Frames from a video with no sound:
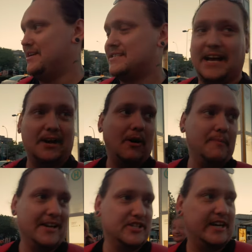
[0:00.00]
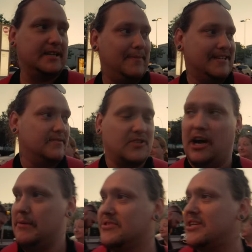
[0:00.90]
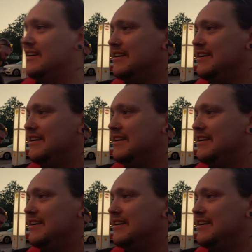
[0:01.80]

is quite patchy at the best of times,